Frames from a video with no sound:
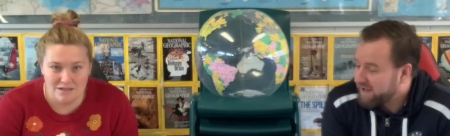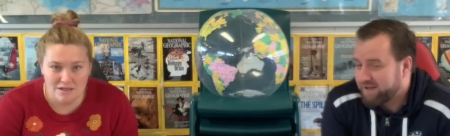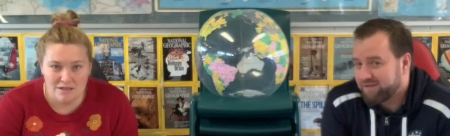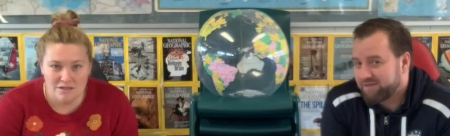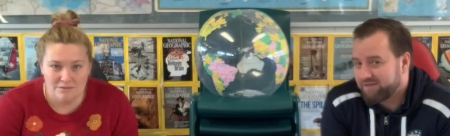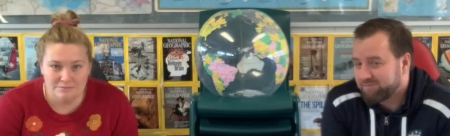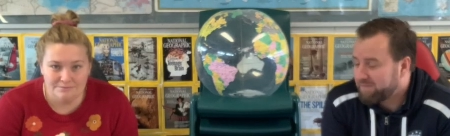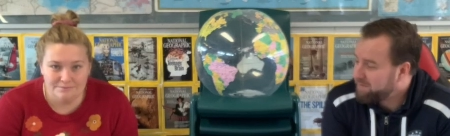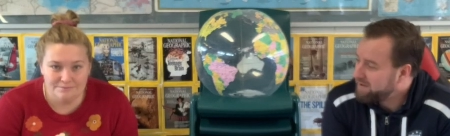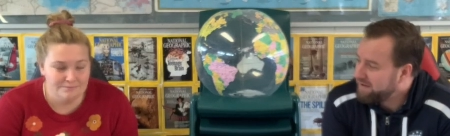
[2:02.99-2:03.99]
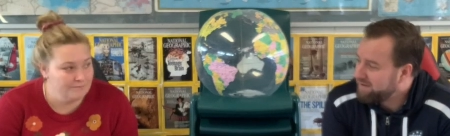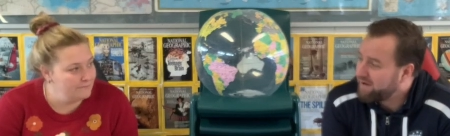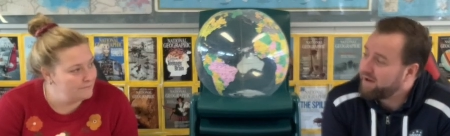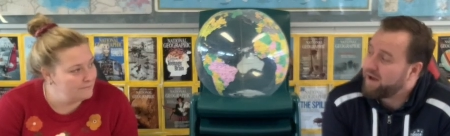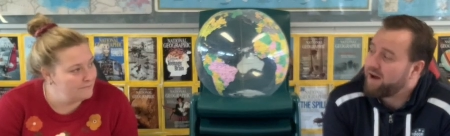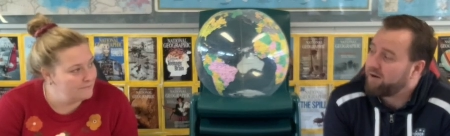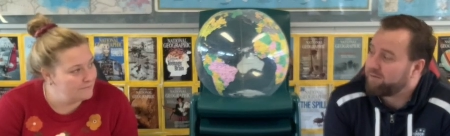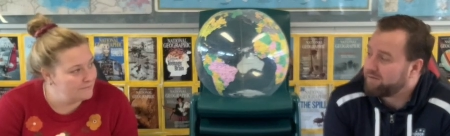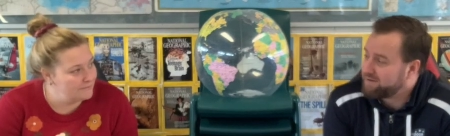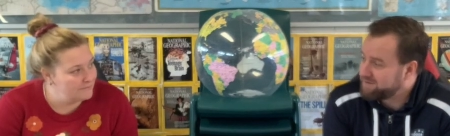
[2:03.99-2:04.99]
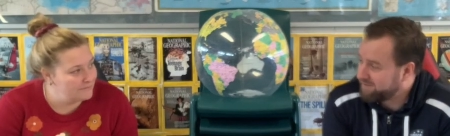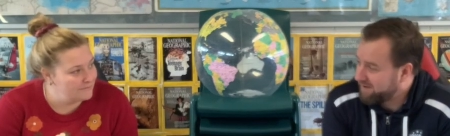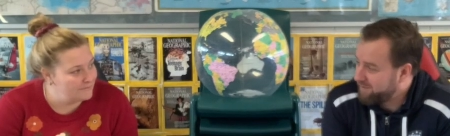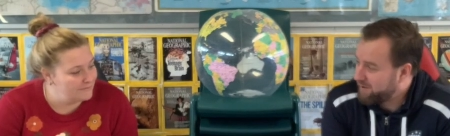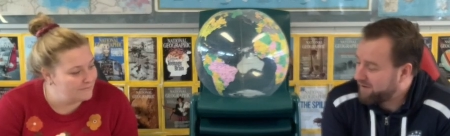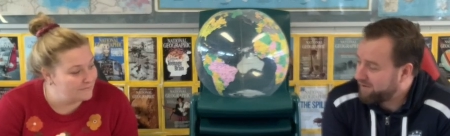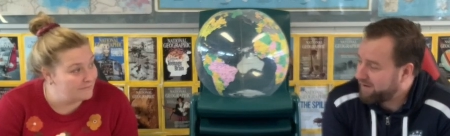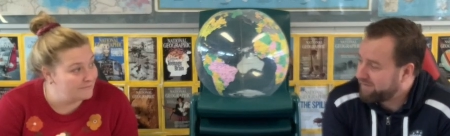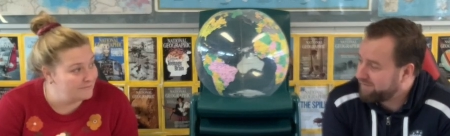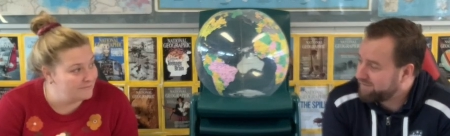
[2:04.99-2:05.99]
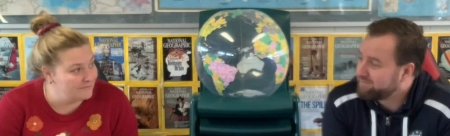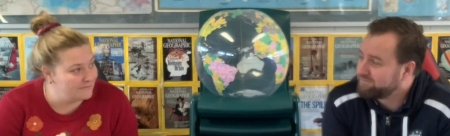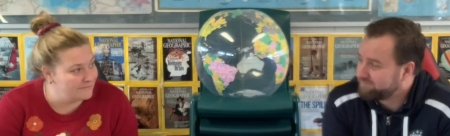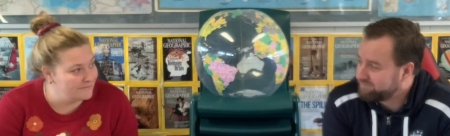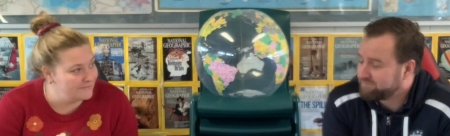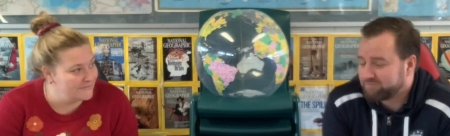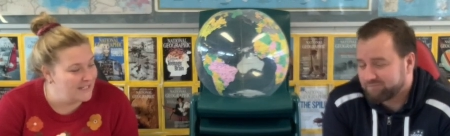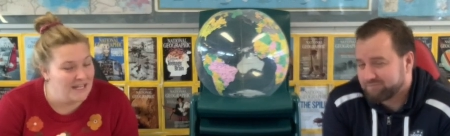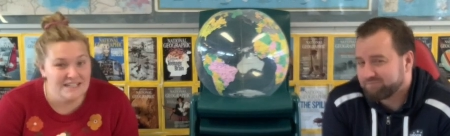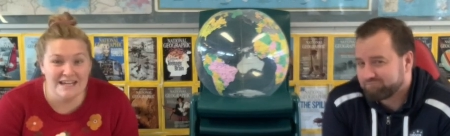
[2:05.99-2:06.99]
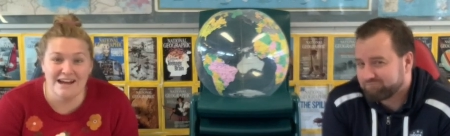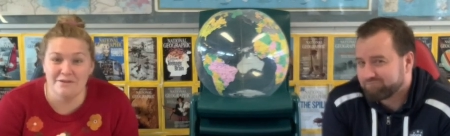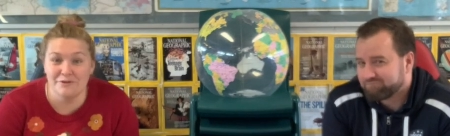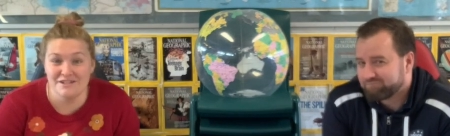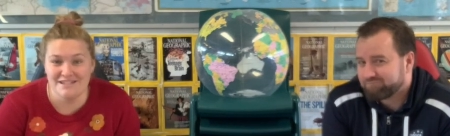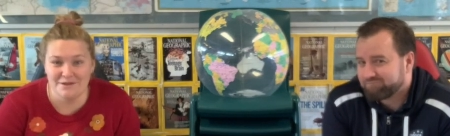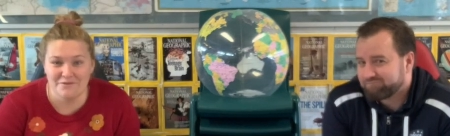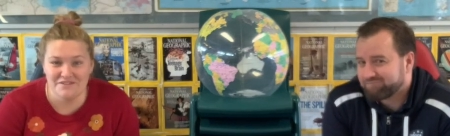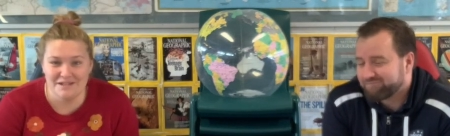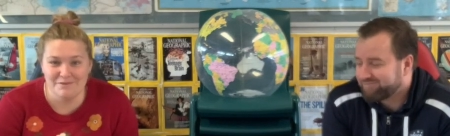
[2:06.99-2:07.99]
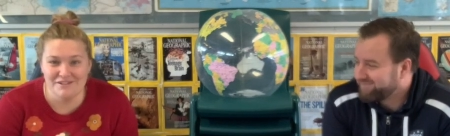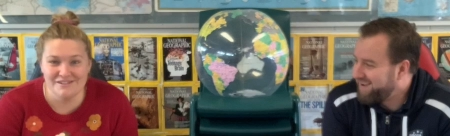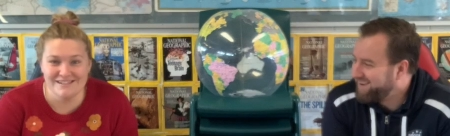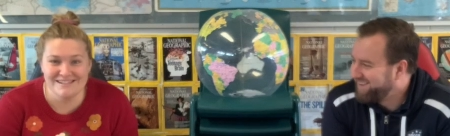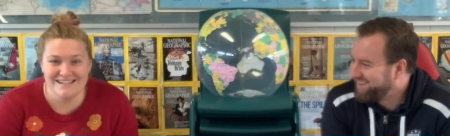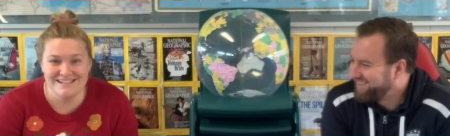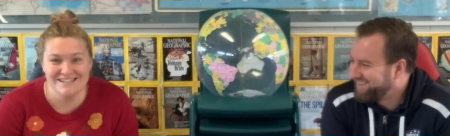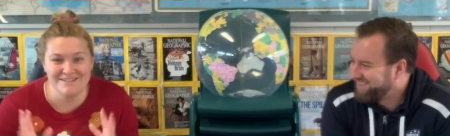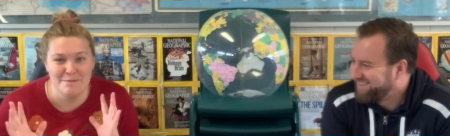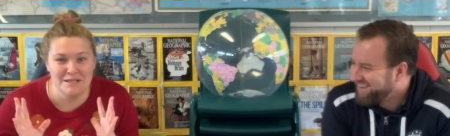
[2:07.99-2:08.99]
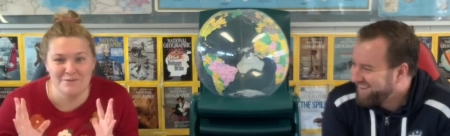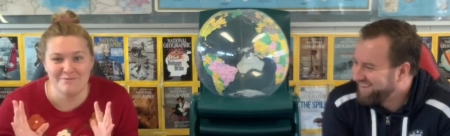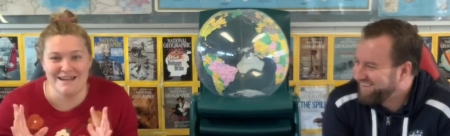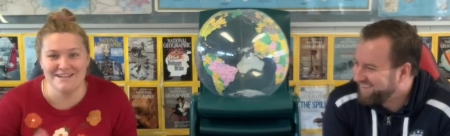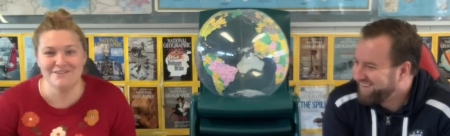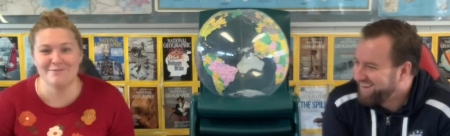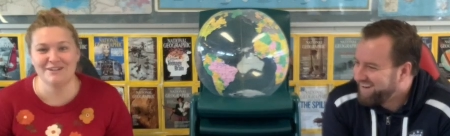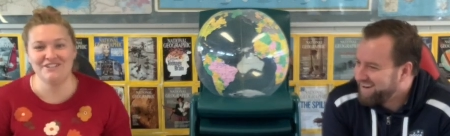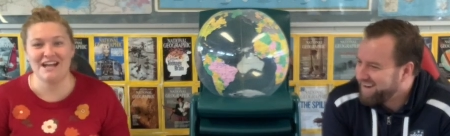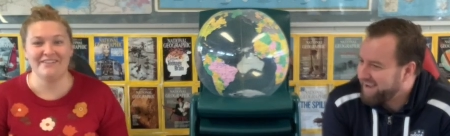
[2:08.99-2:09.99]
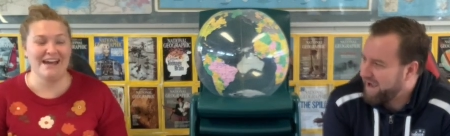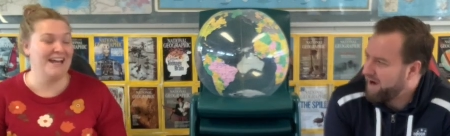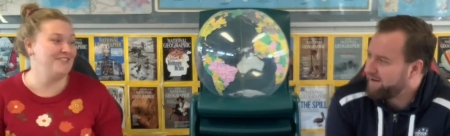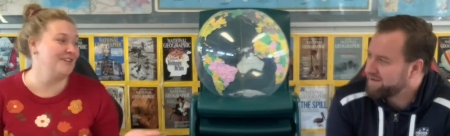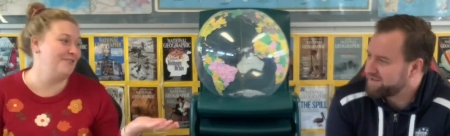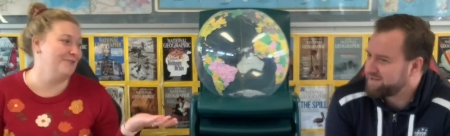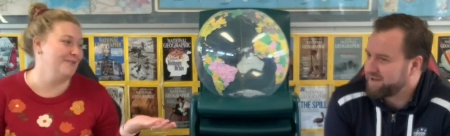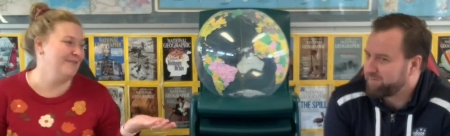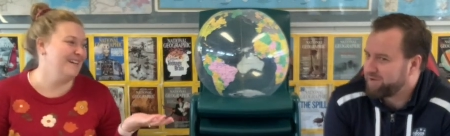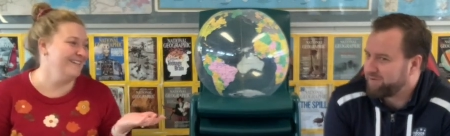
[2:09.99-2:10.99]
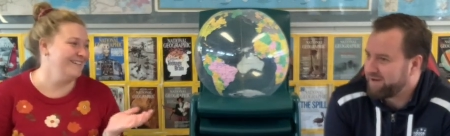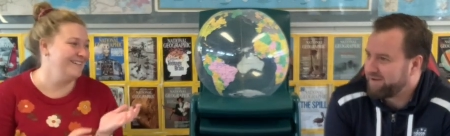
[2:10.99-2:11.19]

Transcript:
Speaker 1: And maybe how is the Great Barrier
Speaker 2: Reef? Yeah, I wanted to stick with the W. it just messed with my head too much. Dad, how has a W
Speaker 1: in